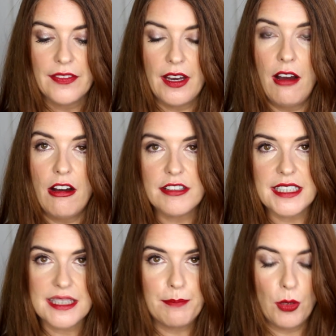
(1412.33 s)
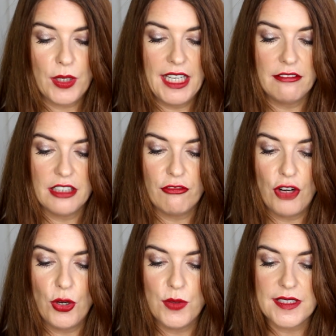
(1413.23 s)
The heart is Bulgarian
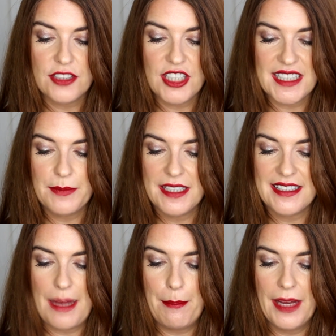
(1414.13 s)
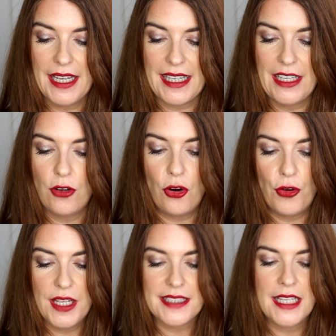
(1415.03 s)
rose, jasmine, sambac and
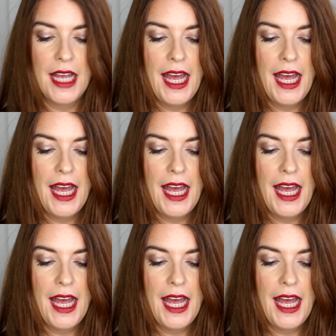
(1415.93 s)
orris,